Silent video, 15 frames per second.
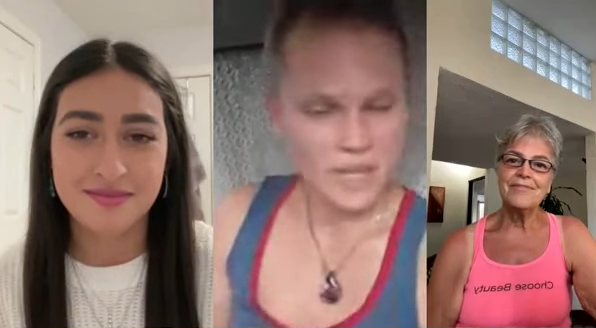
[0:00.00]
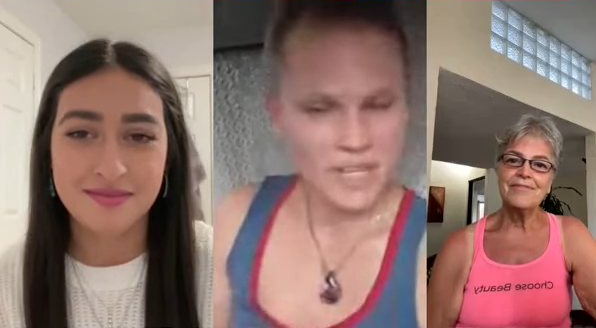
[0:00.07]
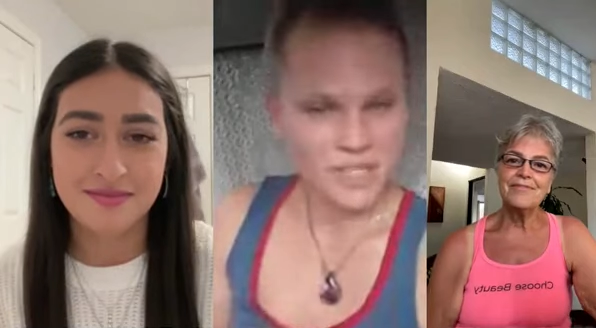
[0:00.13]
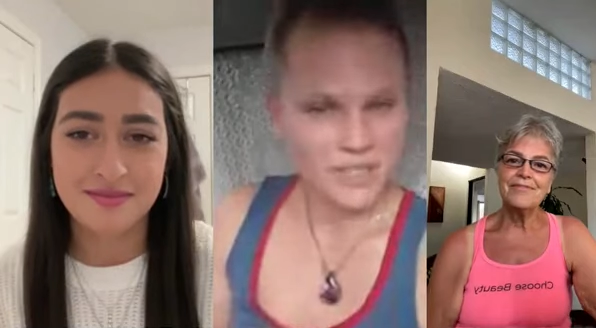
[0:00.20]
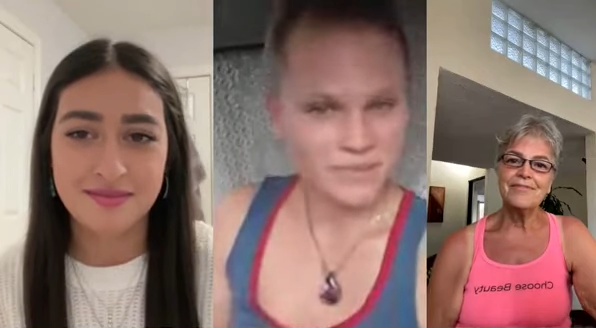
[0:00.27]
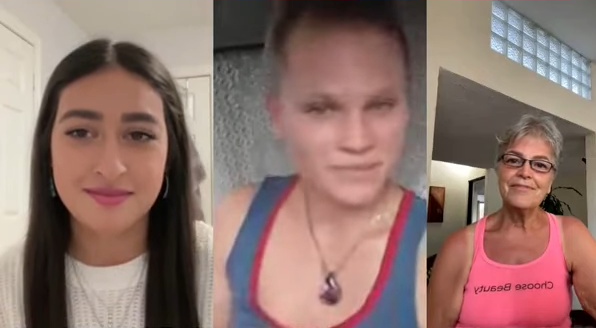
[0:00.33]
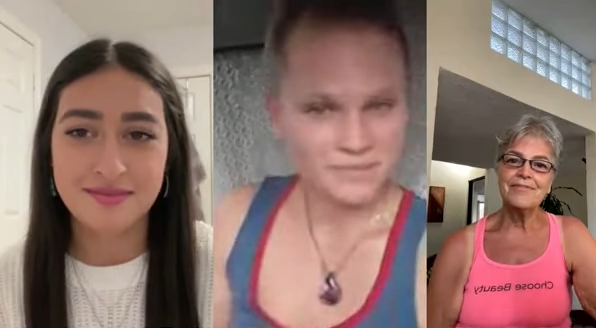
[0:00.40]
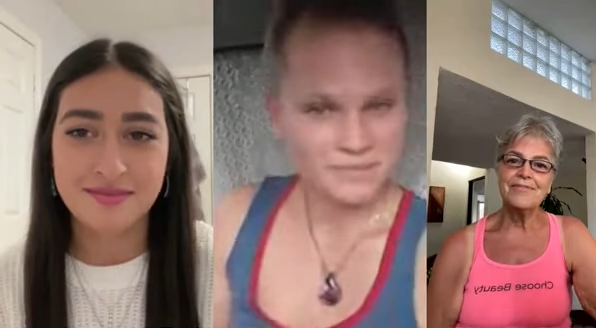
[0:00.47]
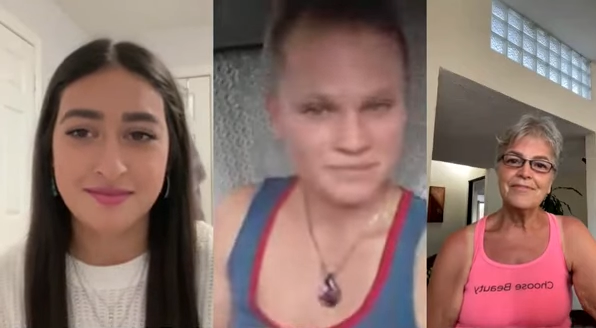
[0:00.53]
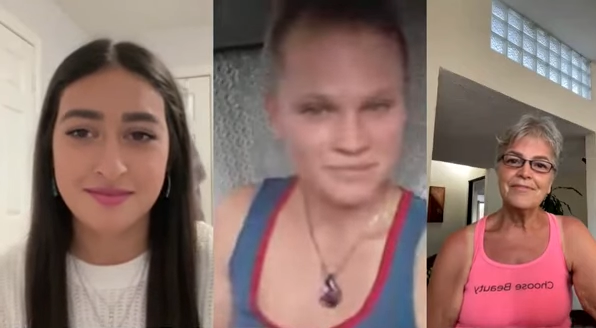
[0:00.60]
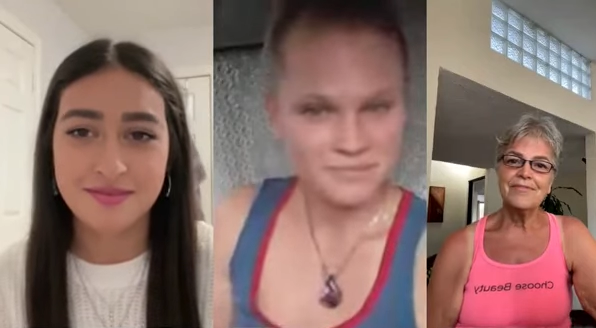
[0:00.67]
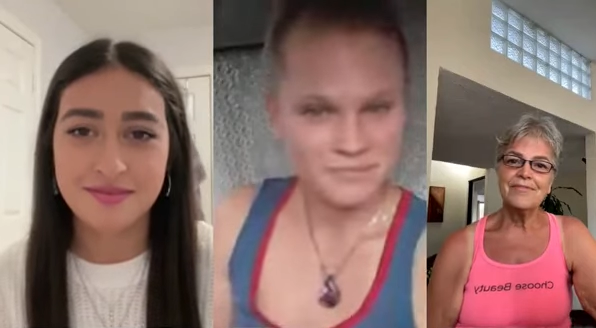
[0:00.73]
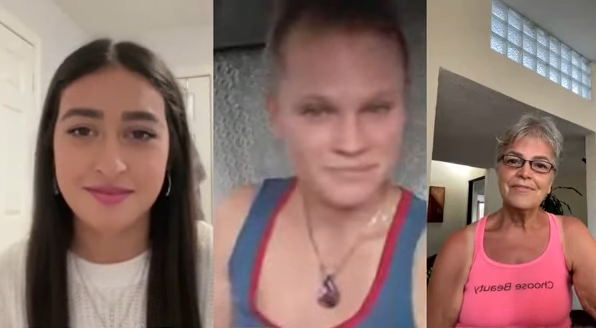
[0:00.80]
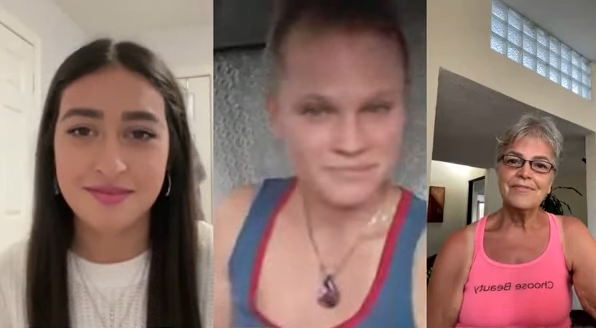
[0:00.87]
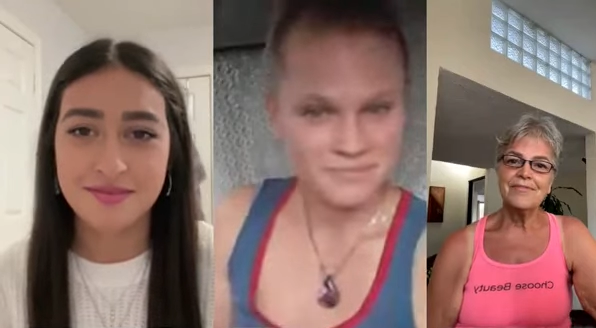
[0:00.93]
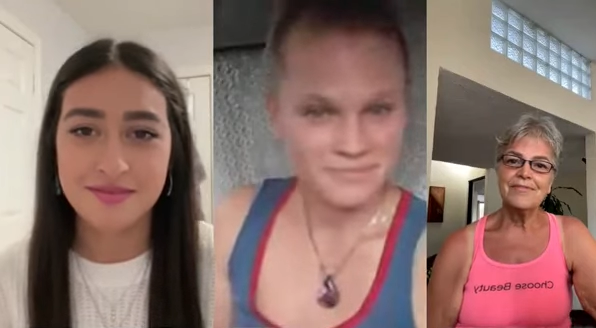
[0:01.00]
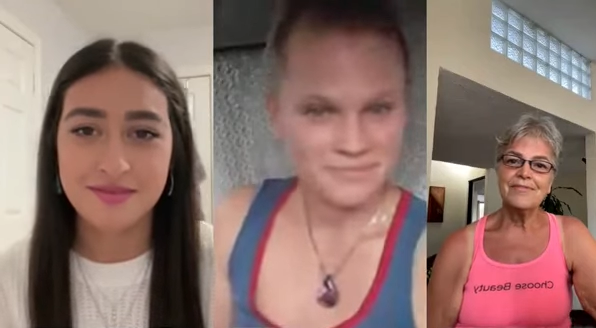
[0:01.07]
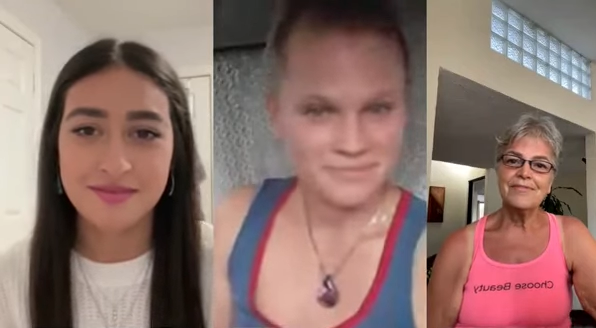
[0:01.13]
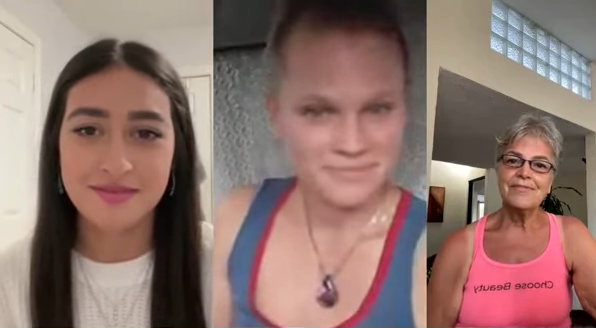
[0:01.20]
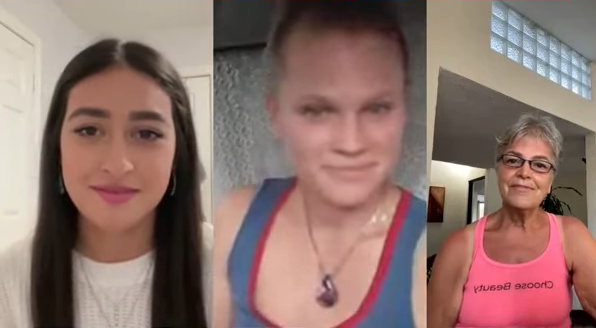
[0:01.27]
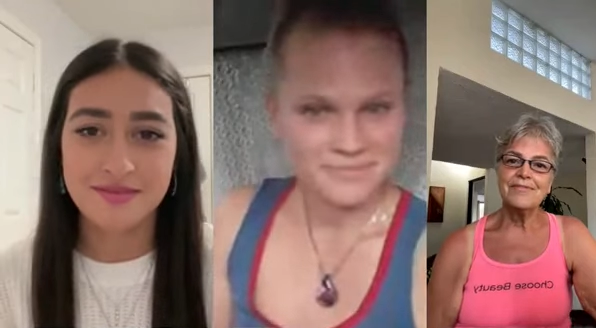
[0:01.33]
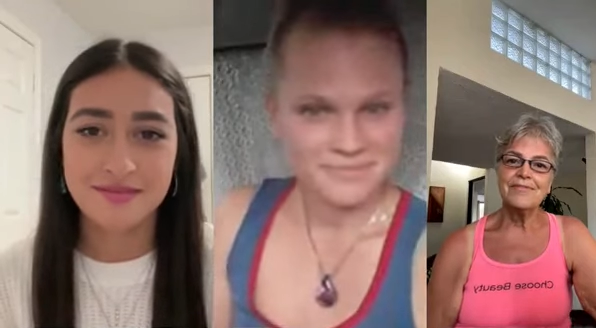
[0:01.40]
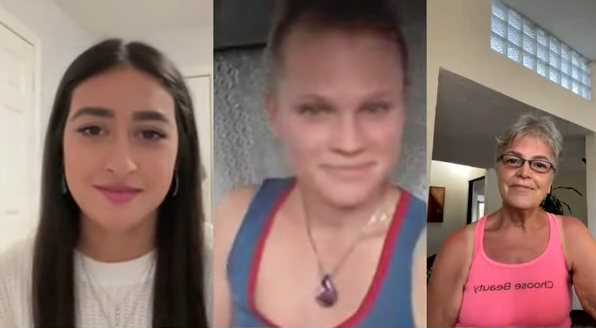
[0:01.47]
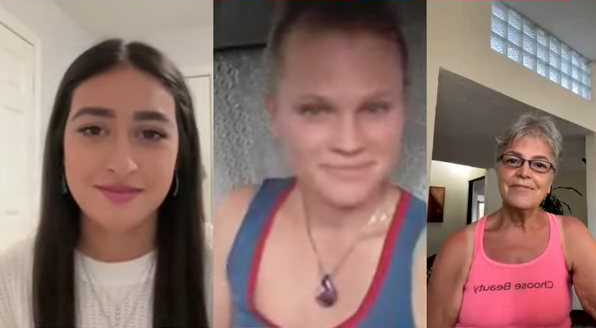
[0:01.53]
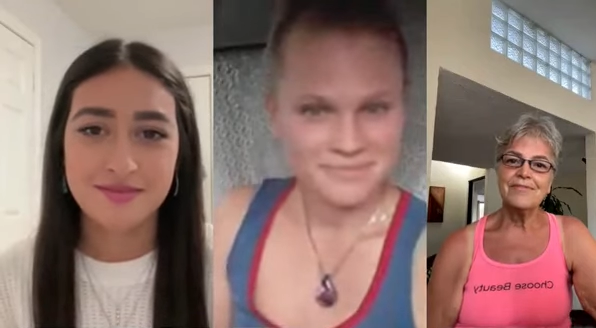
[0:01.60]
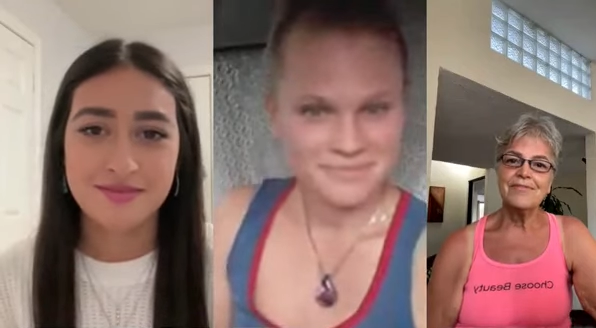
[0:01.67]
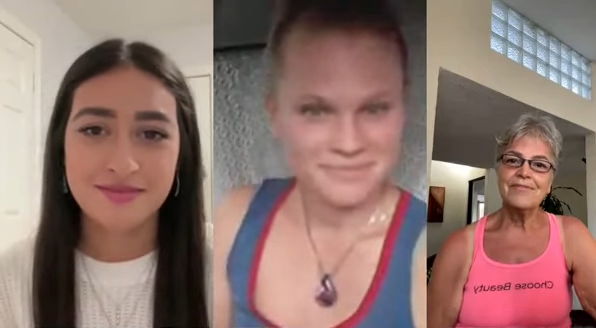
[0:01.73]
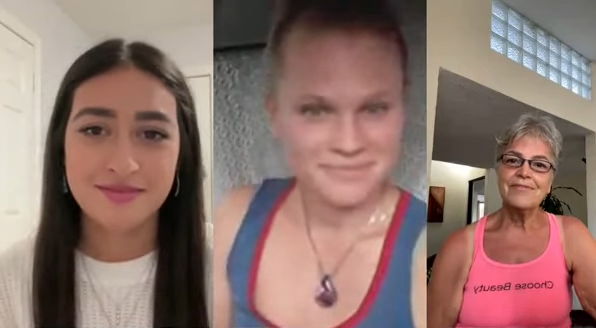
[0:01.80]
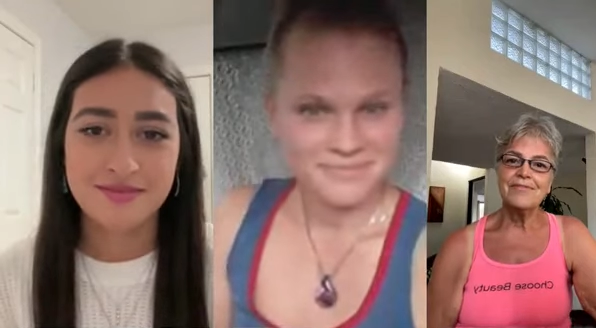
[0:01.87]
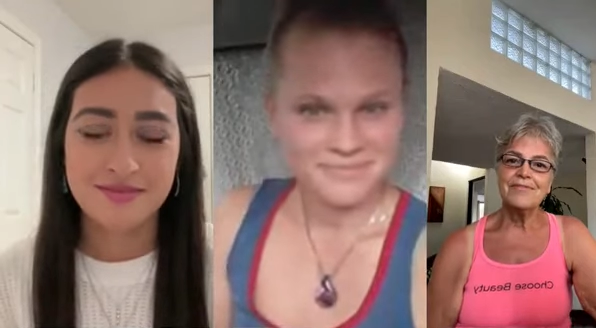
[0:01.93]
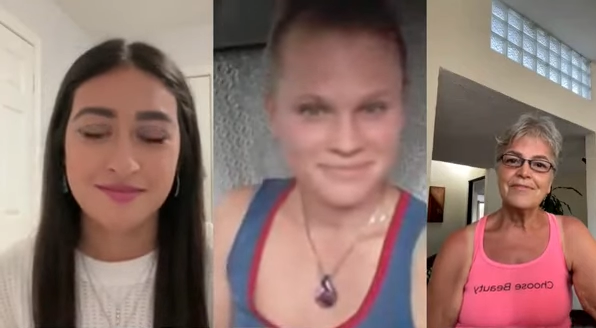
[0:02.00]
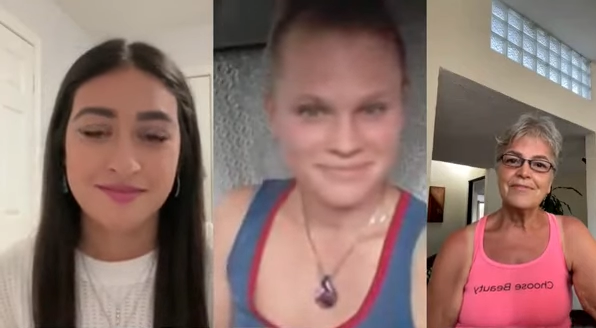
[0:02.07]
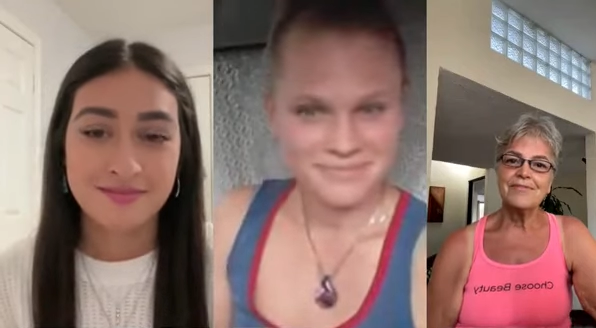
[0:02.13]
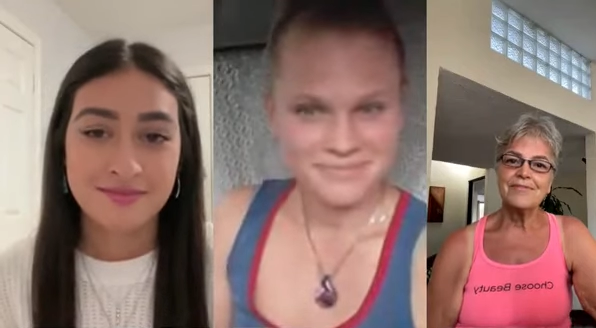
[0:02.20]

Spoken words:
(silence)